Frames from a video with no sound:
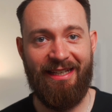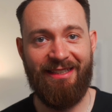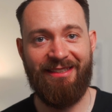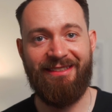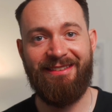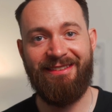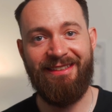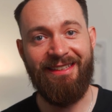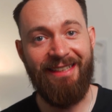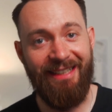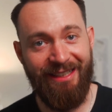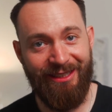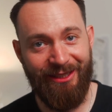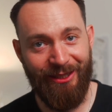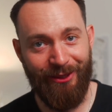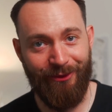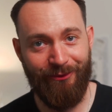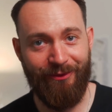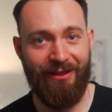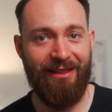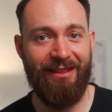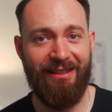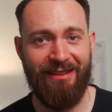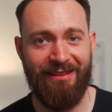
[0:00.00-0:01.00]
a
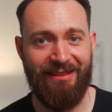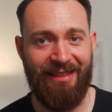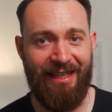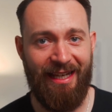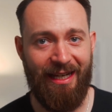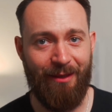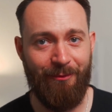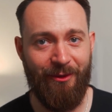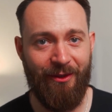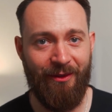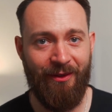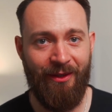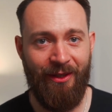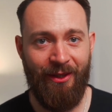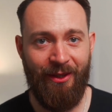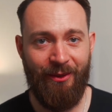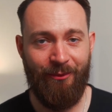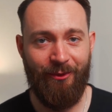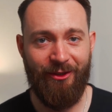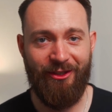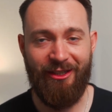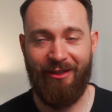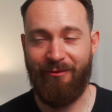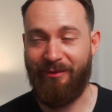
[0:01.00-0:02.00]
cinetone in this camera,
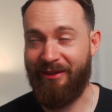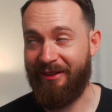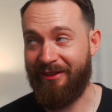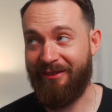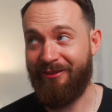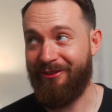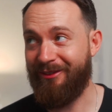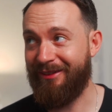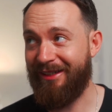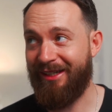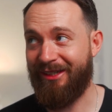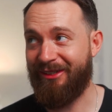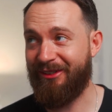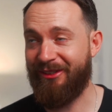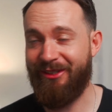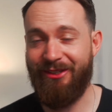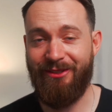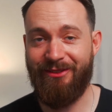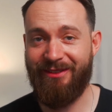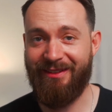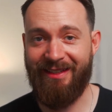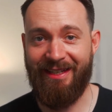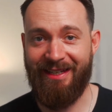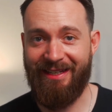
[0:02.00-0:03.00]
which I've been actually
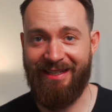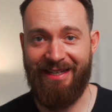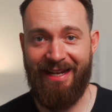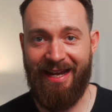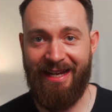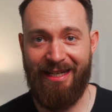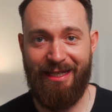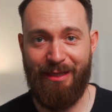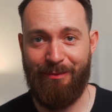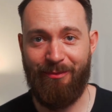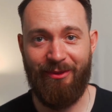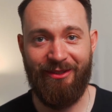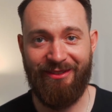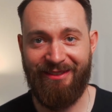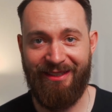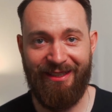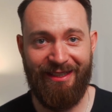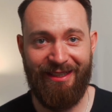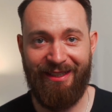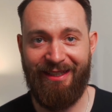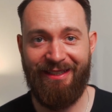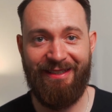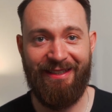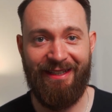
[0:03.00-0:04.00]
using like
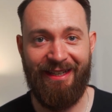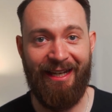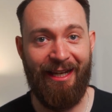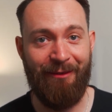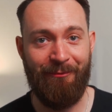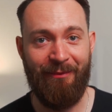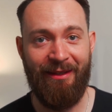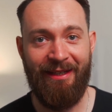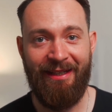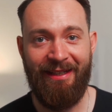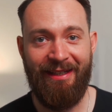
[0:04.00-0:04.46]
90% of the time.